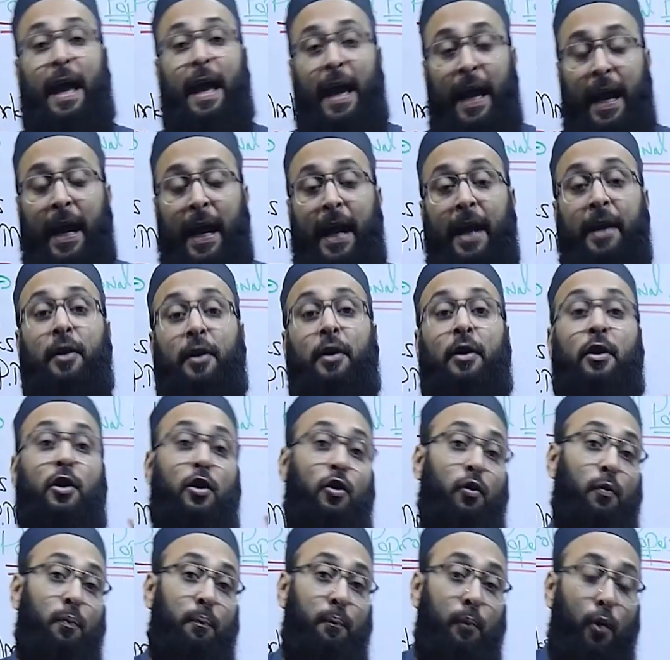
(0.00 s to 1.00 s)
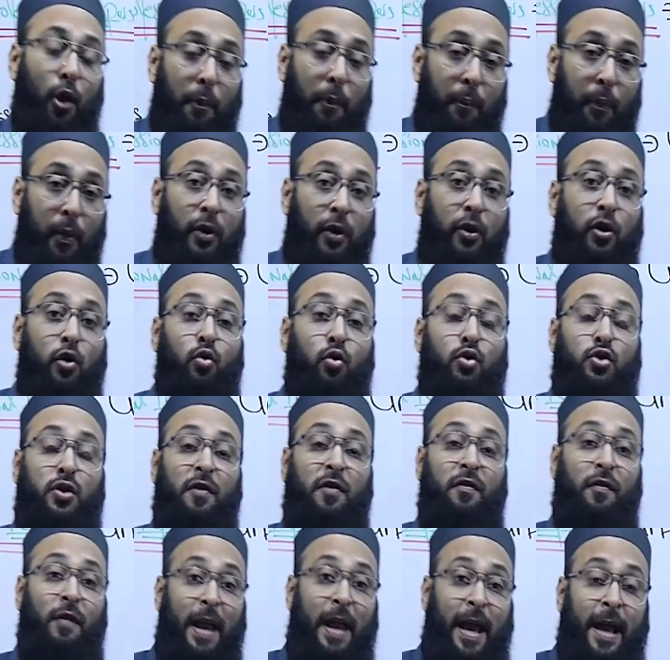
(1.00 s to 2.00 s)
and proper use
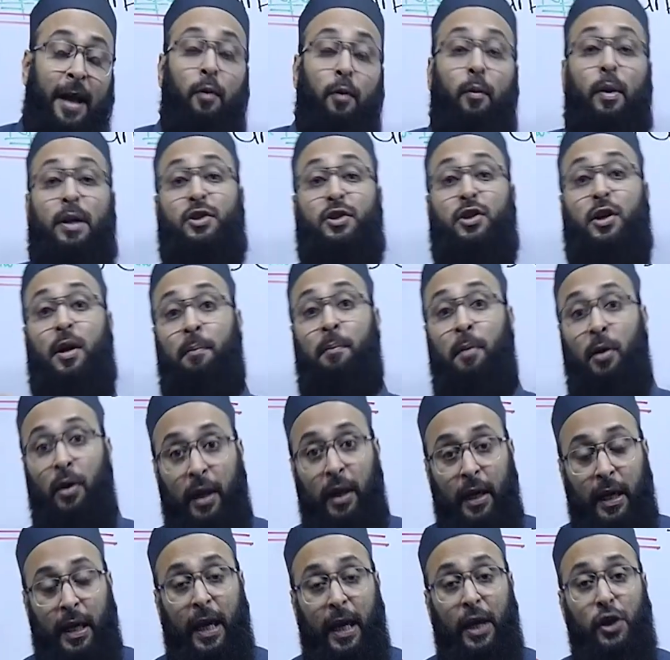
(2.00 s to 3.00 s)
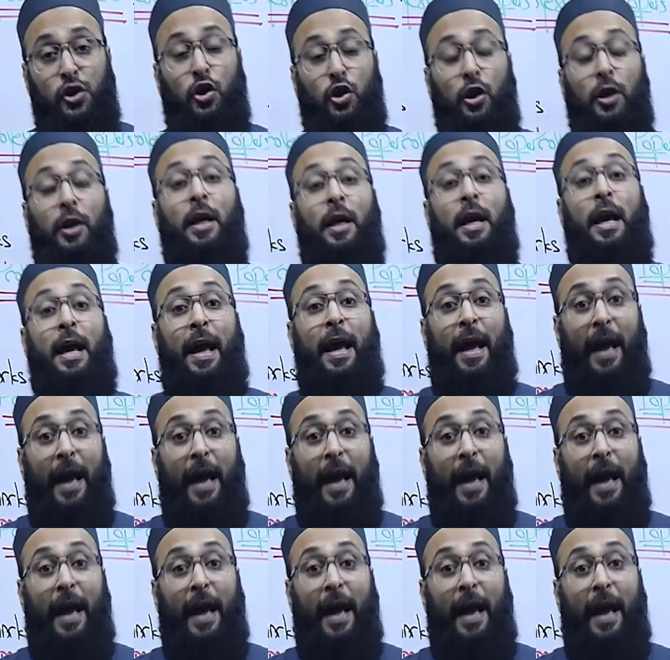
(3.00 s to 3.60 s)
of language, communication,